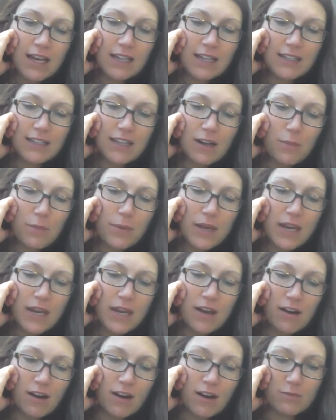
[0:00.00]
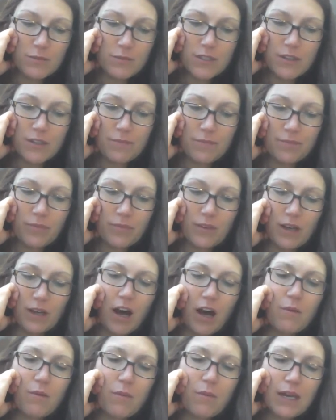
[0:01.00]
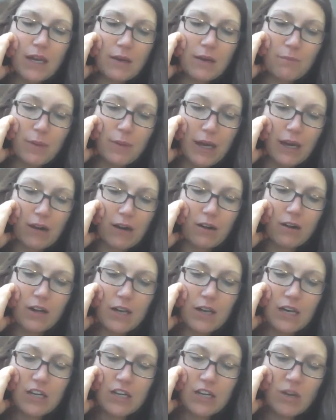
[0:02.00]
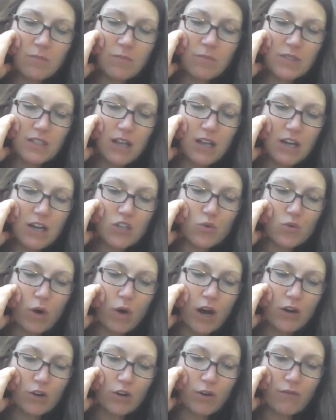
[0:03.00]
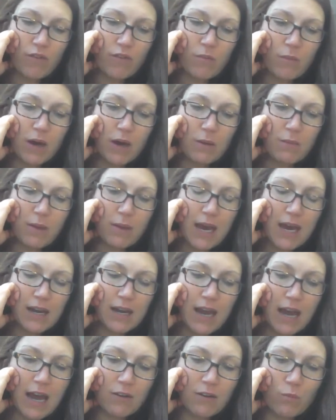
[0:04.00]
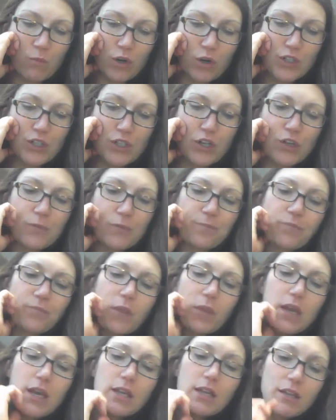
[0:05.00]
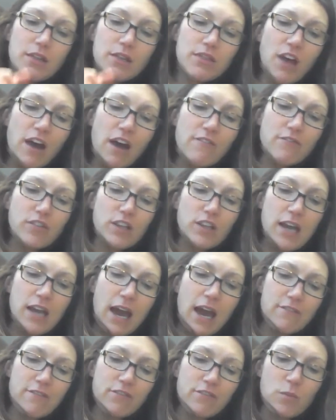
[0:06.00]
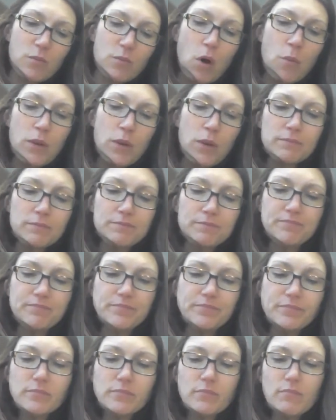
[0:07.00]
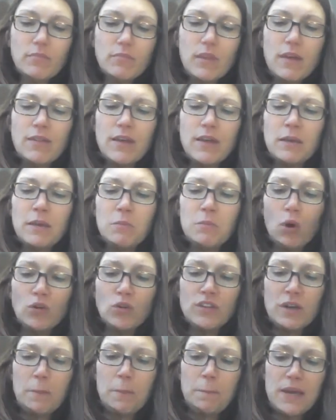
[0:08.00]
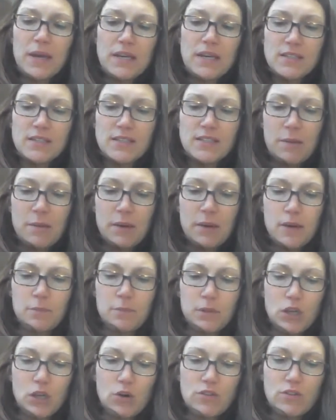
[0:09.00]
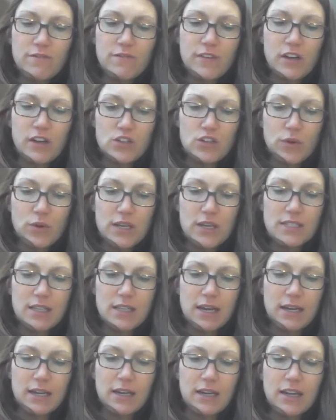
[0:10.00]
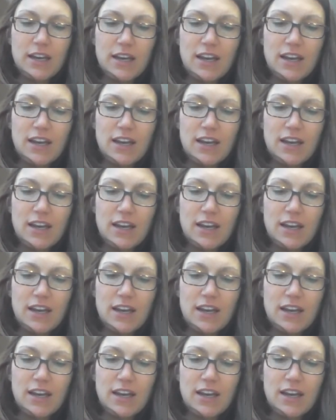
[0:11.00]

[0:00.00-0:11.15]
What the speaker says: and little bitty arms." "I'll make 'em bigger." Jem sloshed water over the mud man and added more dirt. He looked thoughtfully at it for a moment. Then he molded a big stomach below the figure's waistline.